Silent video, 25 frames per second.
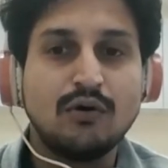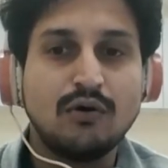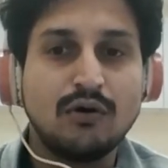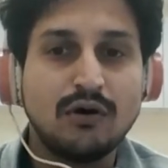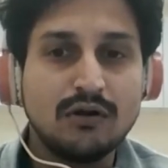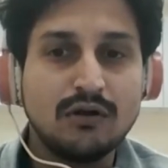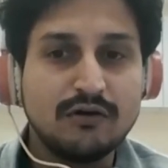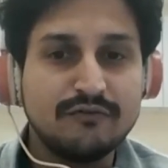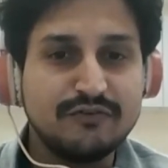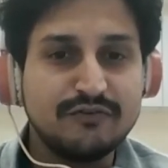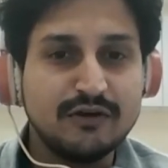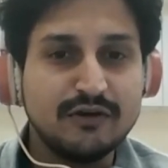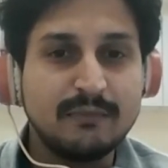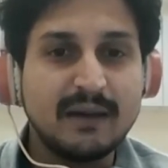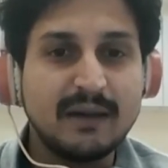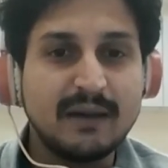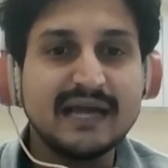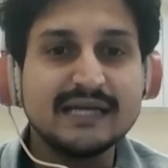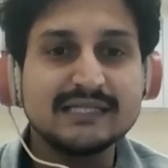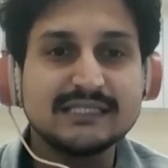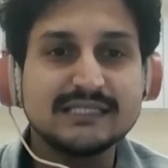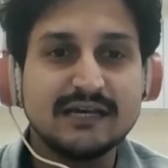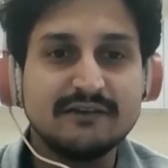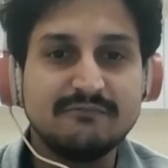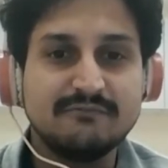All of your
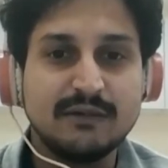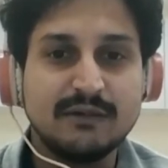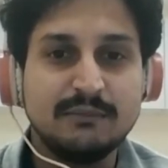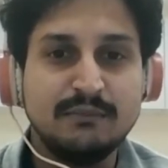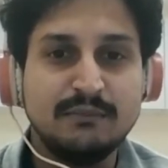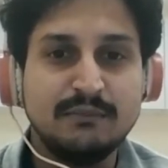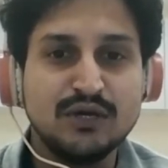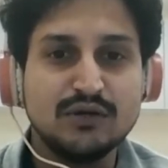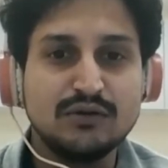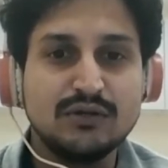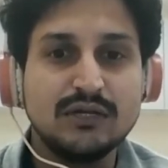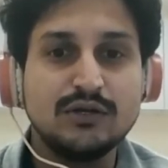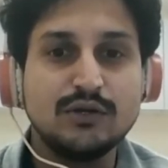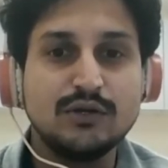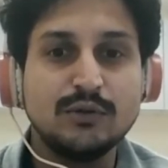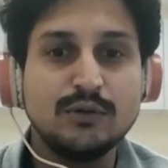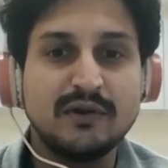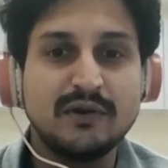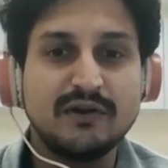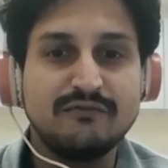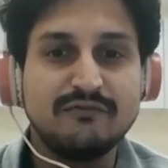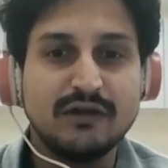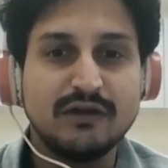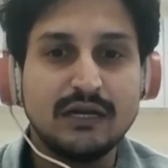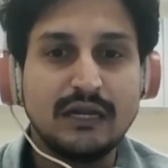mics have been muted to
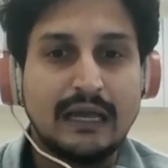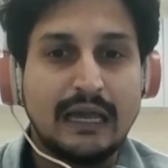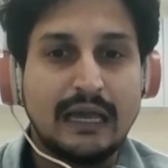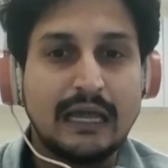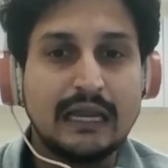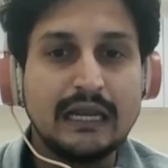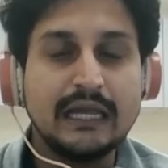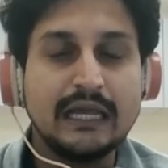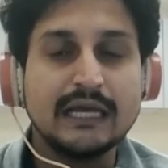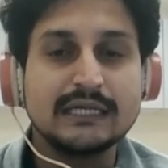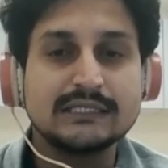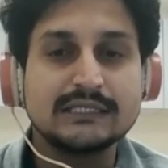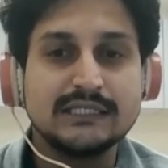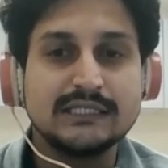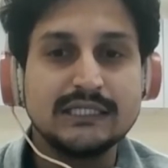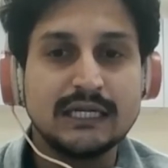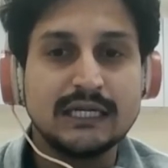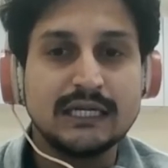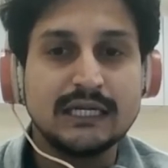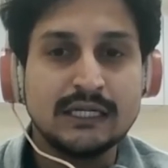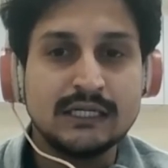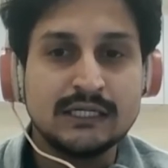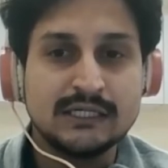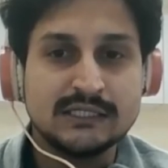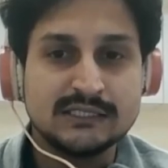prevent any
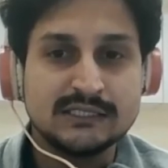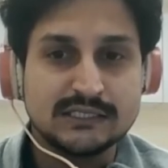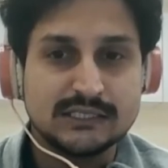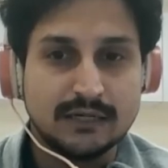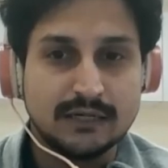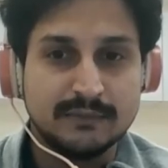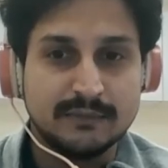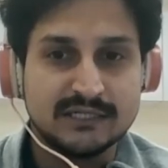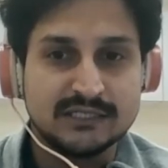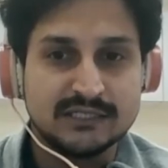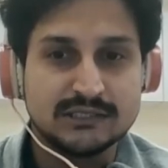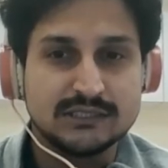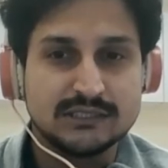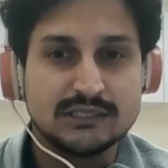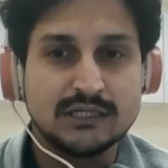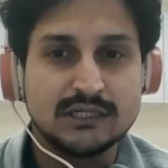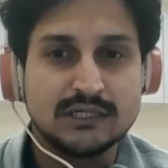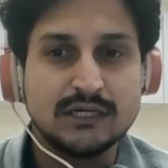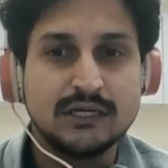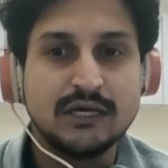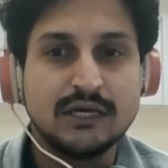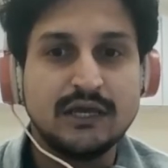accidental disturbance.